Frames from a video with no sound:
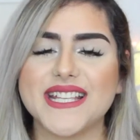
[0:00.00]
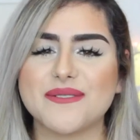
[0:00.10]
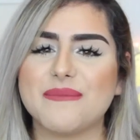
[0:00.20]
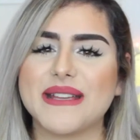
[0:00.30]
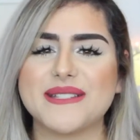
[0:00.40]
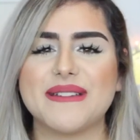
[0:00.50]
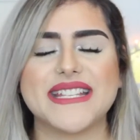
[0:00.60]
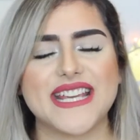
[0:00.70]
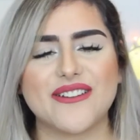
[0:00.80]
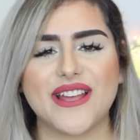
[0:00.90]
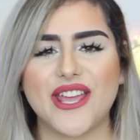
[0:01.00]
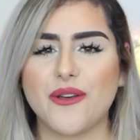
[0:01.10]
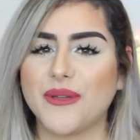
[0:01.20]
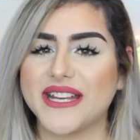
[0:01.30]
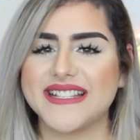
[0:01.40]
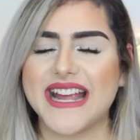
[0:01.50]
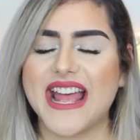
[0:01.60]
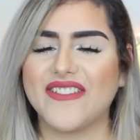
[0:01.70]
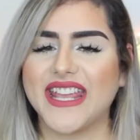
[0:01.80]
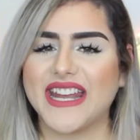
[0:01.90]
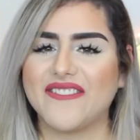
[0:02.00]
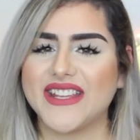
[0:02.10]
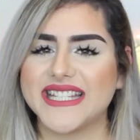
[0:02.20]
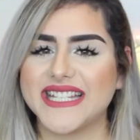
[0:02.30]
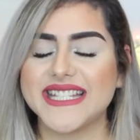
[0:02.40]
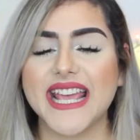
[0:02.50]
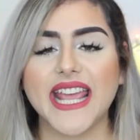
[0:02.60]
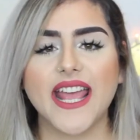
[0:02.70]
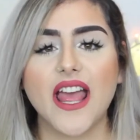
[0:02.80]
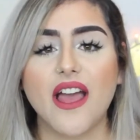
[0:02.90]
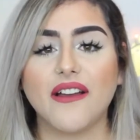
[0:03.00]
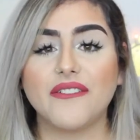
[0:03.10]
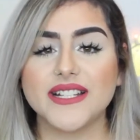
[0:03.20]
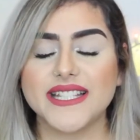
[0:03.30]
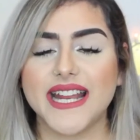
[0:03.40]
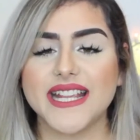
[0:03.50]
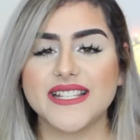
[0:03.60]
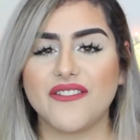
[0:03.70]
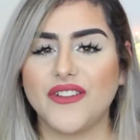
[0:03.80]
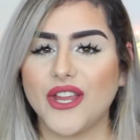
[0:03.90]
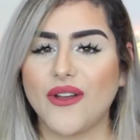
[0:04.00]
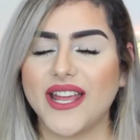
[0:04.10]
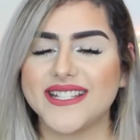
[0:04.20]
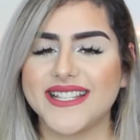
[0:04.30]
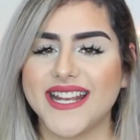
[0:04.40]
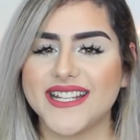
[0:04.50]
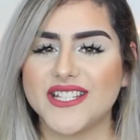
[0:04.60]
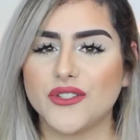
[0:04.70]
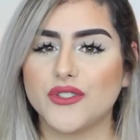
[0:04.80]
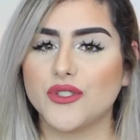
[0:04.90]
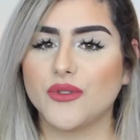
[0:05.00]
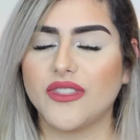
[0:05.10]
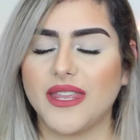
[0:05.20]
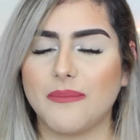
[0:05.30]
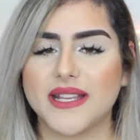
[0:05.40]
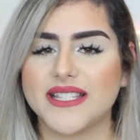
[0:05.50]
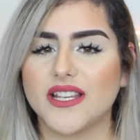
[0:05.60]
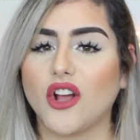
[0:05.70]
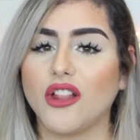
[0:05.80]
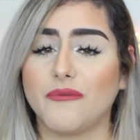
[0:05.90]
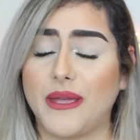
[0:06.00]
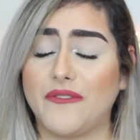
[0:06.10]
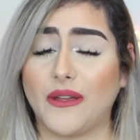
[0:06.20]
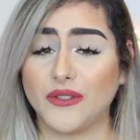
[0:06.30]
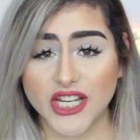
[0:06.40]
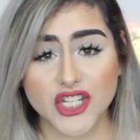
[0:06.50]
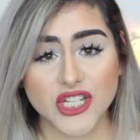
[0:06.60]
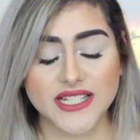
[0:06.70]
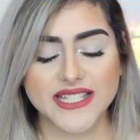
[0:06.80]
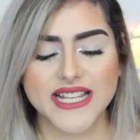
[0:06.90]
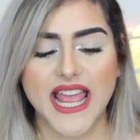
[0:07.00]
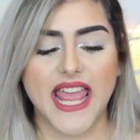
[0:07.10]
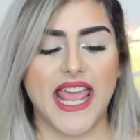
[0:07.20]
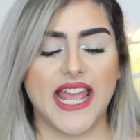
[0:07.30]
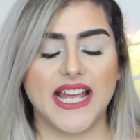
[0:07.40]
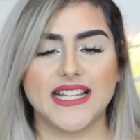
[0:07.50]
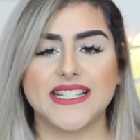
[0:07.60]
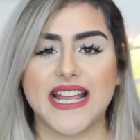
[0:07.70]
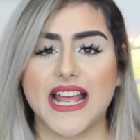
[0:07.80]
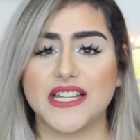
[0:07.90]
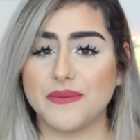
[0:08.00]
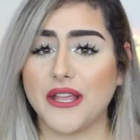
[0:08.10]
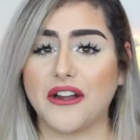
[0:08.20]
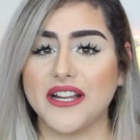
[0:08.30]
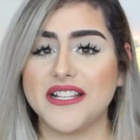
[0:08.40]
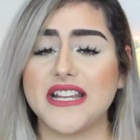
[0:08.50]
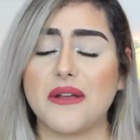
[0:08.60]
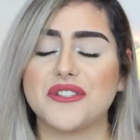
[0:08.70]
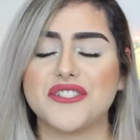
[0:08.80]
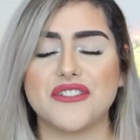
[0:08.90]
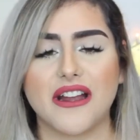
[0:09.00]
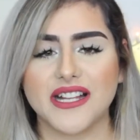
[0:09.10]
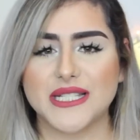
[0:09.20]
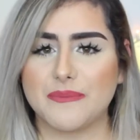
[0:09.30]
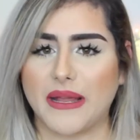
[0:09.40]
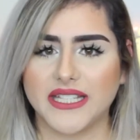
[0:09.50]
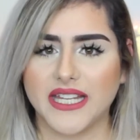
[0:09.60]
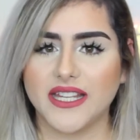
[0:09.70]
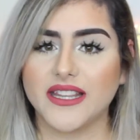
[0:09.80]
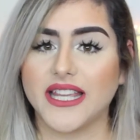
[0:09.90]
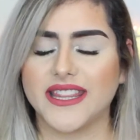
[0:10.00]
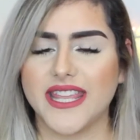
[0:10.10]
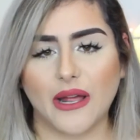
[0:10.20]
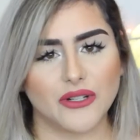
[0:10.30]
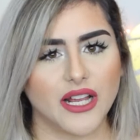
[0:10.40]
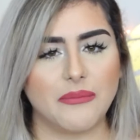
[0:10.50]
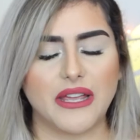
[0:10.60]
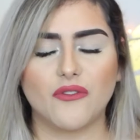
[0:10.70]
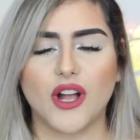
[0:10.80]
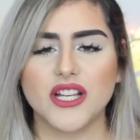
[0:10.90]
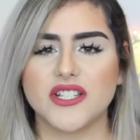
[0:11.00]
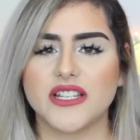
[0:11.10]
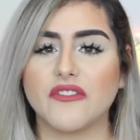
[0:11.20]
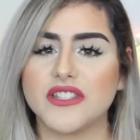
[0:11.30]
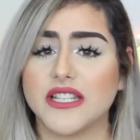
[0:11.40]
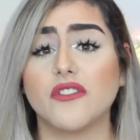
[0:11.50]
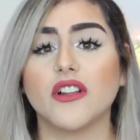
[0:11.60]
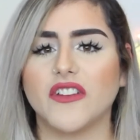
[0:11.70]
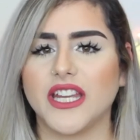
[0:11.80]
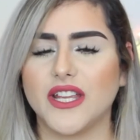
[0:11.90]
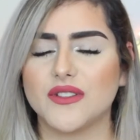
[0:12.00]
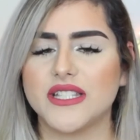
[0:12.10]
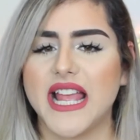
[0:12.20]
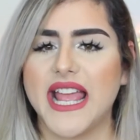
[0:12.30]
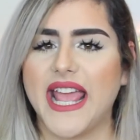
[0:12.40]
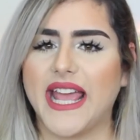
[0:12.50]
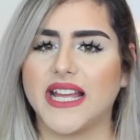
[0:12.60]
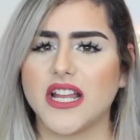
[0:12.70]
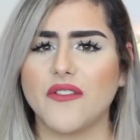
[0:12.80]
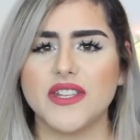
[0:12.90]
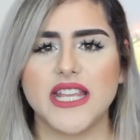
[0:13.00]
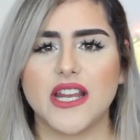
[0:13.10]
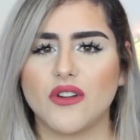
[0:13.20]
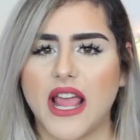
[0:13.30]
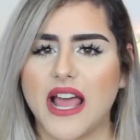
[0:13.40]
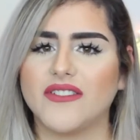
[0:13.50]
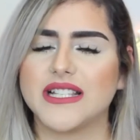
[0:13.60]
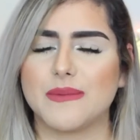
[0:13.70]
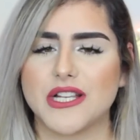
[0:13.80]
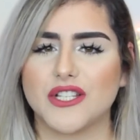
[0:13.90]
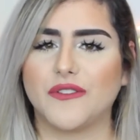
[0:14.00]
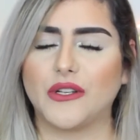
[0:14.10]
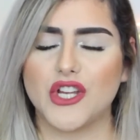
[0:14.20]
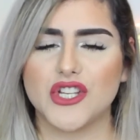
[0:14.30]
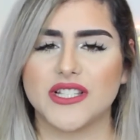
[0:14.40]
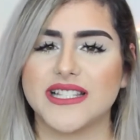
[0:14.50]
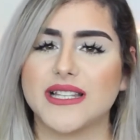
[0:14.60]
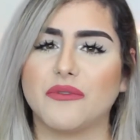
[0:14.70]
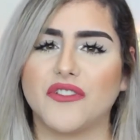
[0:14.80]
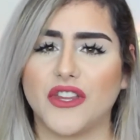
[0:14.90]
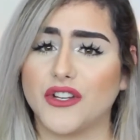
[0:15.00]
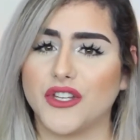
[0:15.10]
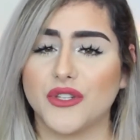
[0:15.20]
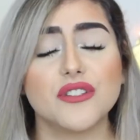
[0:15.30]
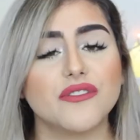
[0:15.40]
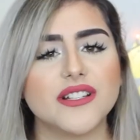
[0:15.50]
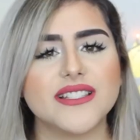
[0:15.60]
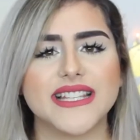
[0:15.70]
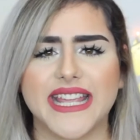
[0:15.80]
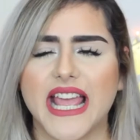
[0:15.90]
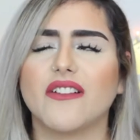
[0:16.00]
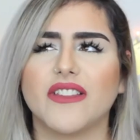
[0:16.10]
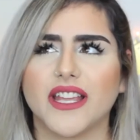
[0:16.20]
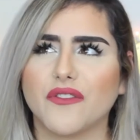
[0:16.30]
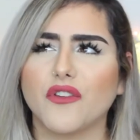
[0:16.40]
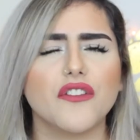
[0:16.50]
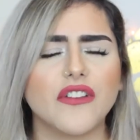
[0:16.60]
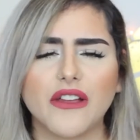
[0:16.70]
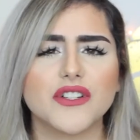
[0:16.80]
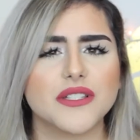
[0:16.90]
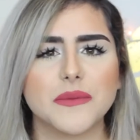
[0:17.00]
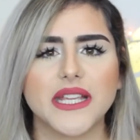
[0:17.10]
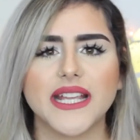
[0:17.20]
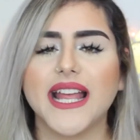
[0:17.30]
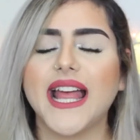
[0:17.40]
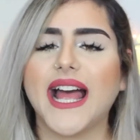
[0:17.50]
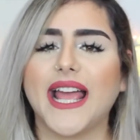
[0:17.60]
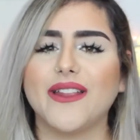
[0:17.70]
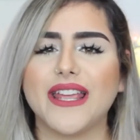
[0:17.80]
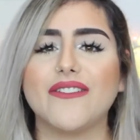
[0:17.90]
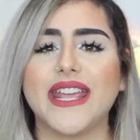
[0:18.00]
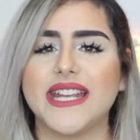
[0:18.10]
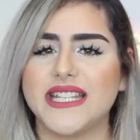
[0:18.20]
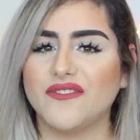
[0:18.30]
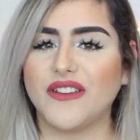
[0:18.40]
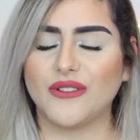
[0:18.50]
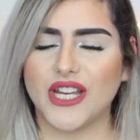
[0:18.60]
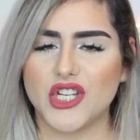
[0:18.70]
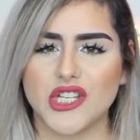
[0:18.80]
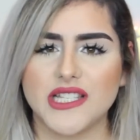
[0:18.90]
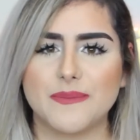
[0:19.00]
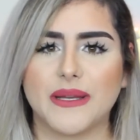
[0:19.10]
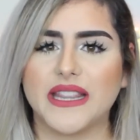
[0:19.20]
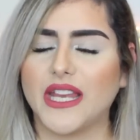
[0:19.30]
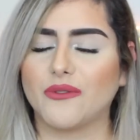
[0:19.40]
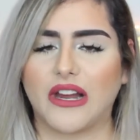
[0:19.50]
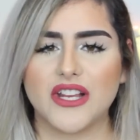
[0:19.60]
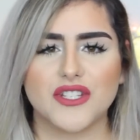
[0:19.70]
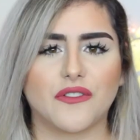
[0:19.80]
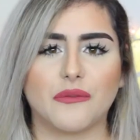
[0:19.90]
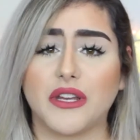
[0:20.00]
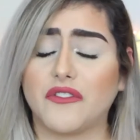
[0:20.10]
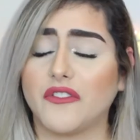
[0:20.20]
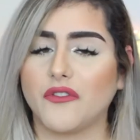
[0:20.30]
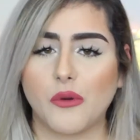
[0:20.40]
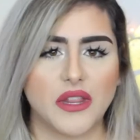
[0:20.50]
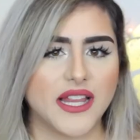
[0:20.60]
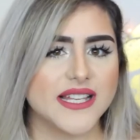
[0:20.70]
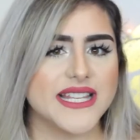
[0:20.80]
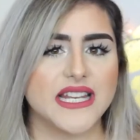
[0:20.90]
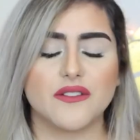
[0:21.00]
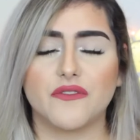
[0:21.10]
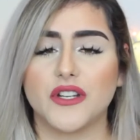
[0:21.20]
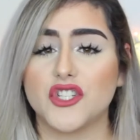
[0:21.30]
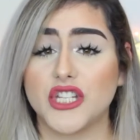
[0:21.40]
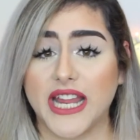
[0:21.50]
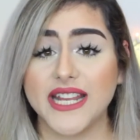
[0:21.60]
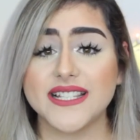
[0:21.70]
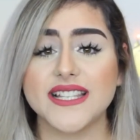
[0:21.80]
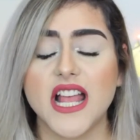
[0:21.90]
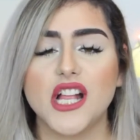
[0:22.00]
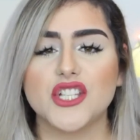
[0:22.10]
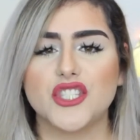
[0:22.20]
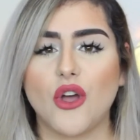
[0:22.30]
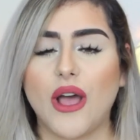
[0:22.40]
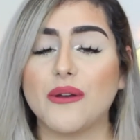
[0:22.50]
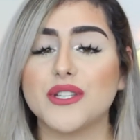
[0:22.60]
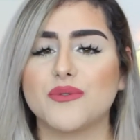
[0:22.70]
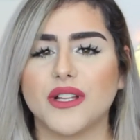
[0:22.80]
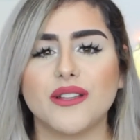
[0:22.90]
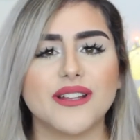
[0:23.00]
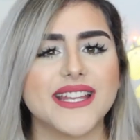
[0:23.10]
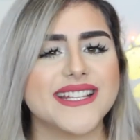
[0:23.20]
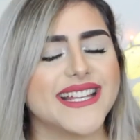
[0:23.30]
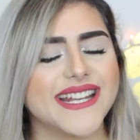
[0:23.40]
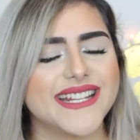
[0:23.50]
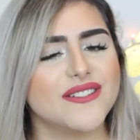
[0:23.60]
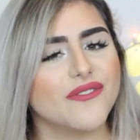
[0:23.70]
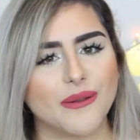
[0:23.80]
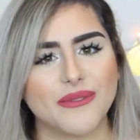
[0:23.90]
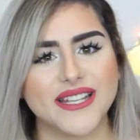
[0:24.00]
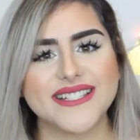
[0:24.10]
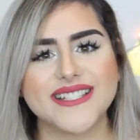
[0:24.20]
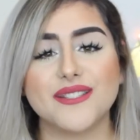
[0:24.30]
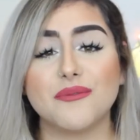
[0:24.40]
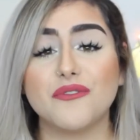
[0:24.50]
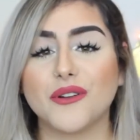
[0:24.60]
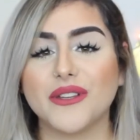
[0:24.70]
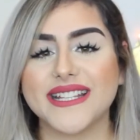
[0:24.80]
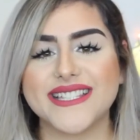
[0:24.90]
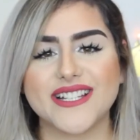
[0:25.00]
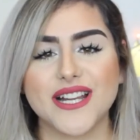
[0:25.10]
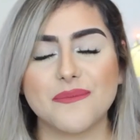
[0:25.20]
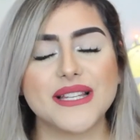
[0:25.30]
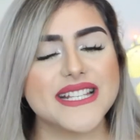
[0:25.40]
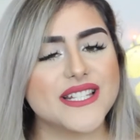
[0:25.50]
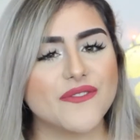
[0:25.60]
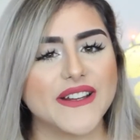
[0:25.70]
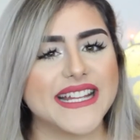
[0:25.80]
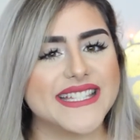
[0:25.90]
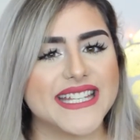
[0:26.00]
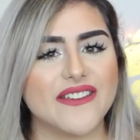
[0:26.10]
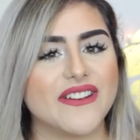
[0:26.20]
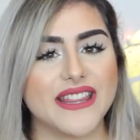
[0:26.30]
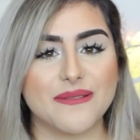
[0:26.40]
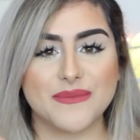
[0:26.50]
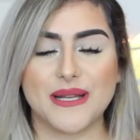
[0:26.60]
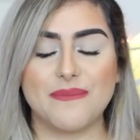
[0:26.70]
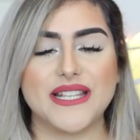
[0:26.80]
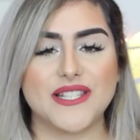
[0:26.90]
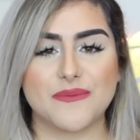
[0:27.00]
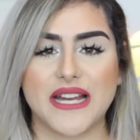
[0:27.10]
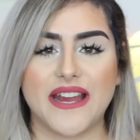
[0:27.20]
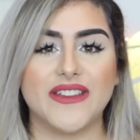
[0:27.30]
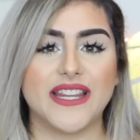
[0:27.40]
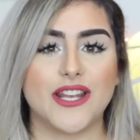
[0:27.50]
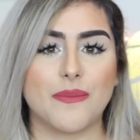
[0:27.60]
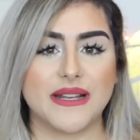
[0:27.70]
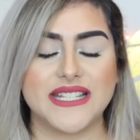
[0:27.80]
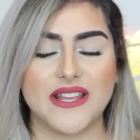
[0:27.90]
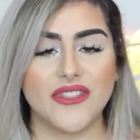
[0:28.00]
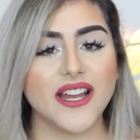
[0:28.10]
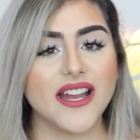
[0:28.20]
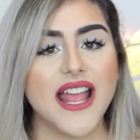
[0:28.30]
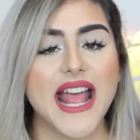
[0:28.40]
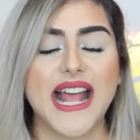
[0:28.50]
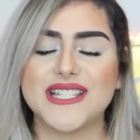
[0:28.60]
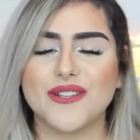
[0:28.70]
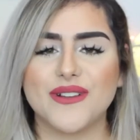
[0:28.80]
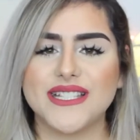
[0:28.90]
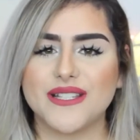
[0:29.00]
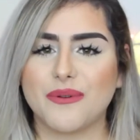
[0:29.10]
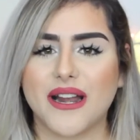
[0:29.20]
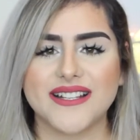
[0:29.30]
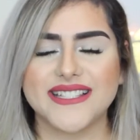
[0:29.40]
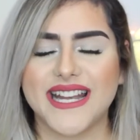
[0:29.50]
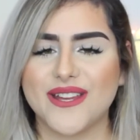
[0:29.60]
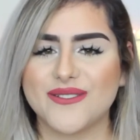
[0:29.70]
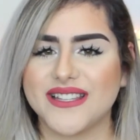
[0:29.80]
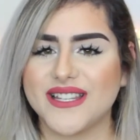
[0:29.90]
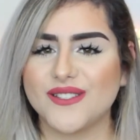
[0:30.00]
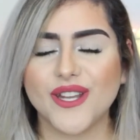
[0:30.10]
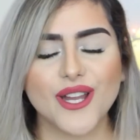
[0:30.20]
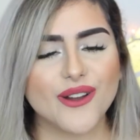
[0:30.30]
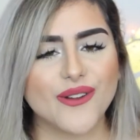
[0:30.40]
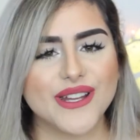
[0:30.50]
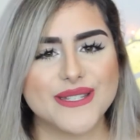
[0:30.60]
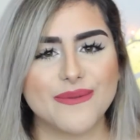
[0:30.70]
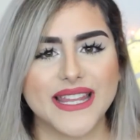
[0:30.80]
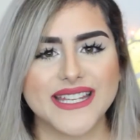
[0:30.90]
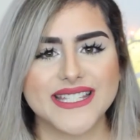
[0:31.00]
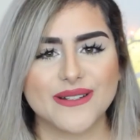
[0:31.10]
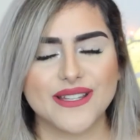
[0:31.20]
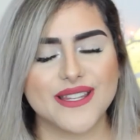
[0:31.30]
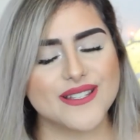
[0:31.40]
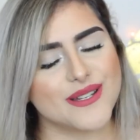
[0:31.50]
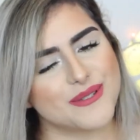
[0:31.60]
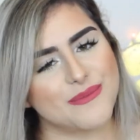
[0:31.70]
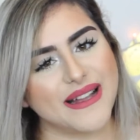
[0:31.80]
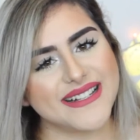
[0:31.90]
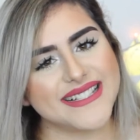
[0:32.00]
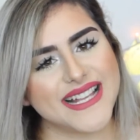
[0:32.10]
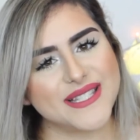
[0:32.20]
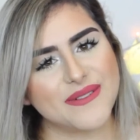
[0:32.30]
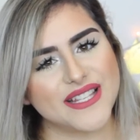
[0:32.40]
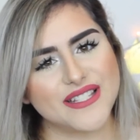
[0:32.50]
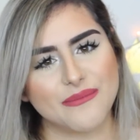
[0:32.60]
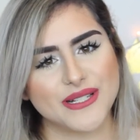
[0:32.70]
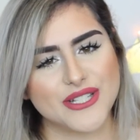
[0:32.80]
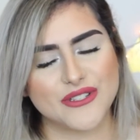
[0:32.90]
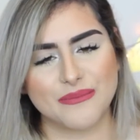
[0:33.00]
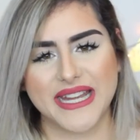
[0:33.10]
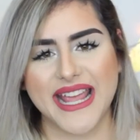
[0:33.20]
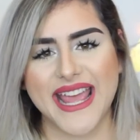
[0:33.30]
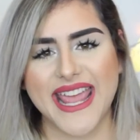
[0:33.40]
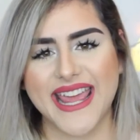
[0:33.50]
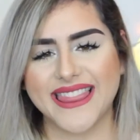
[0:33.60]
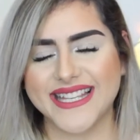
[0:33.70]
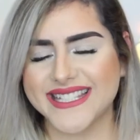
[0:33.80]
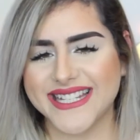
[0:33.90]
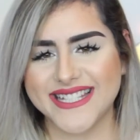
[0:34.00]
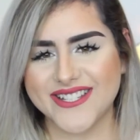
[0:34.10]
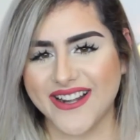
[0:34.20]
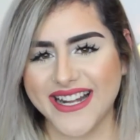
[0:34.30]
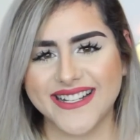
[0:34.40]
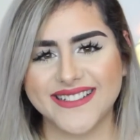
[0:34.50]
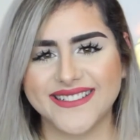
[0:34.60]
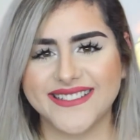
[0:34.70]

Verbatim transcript: welcome back to my channel. I hope you guys are having an amazing day. For today's video, I decided to do the mixing all of my foundations and to be honest, I was not expecting like the outcome. I've watched several videos and obviously I don't have as much as foundations as some of other YouTubers that they have like 45 or something. I only have 18 foundations, but they range from different formulas and different shades. So I was really, really excited to film this. So before we get started, please don't forget to give it a thumbs up and subscribe and the little button down there. As always, the products that I use in this video are going to be linked down in the description box as well as all my social media and let's get started.